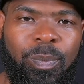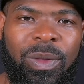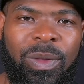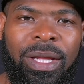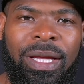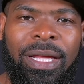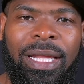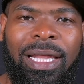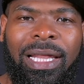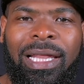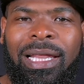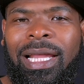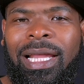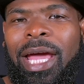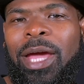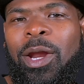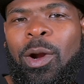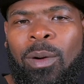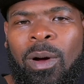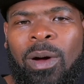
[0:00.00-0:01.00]

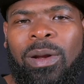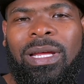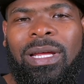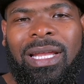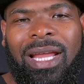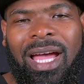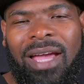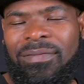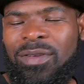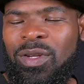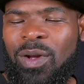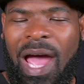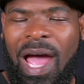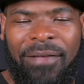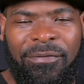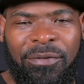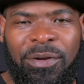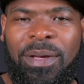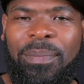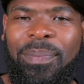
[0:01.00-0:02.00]
later on in life,
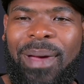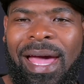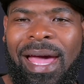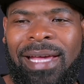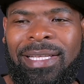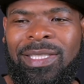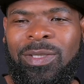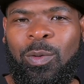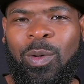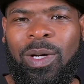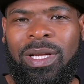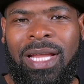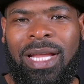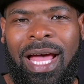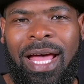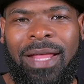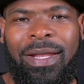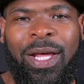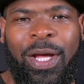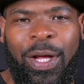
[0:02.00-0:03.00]
after he passed or
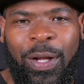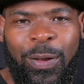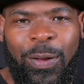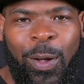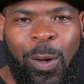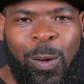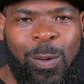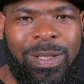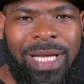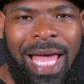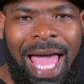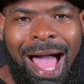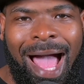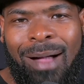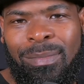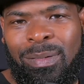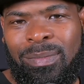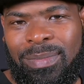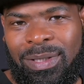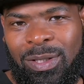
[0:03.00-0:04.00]
whatnot, those
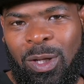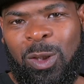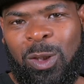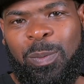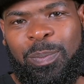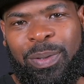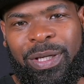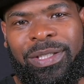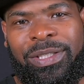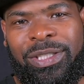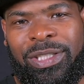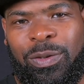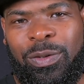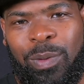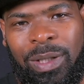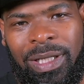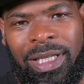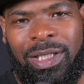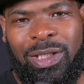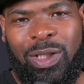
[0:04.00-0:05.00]
albums, those pictures
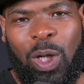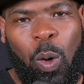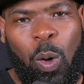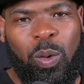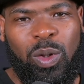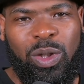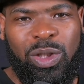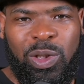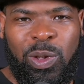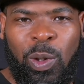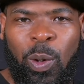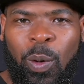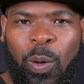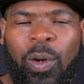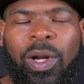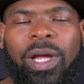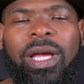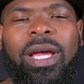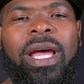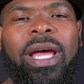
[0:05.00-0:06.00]
really told a
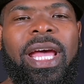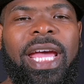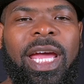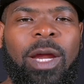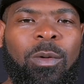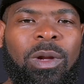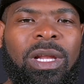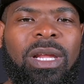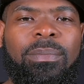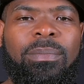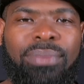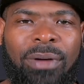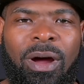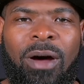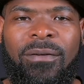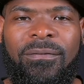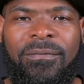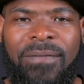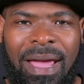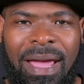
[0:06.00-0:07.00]
story. It really
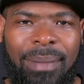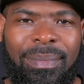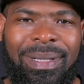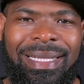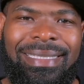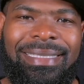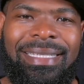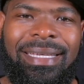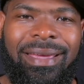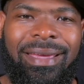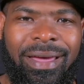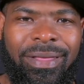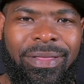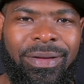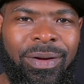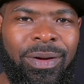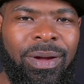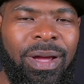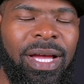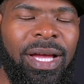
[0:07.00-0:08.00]
brought family
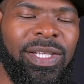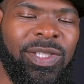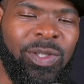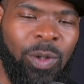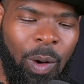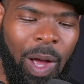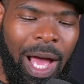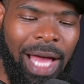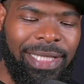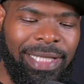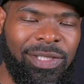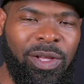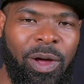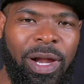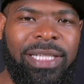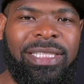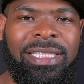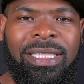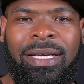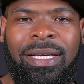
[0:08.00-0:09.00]
together. So I started
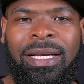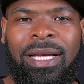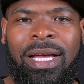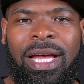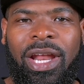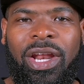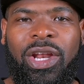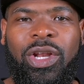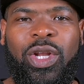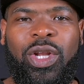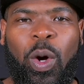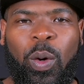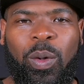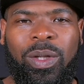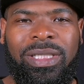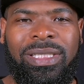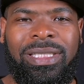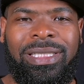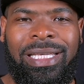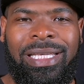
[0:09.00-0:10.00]
to
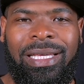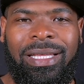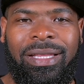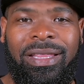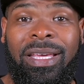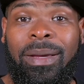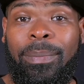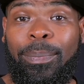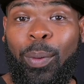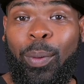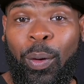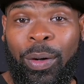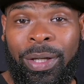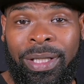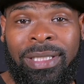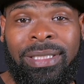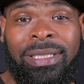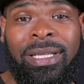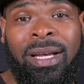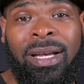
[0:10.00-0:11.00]
notice the
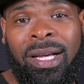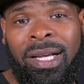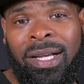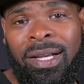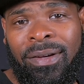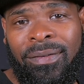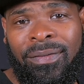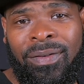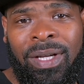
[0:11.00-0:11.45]
importance of,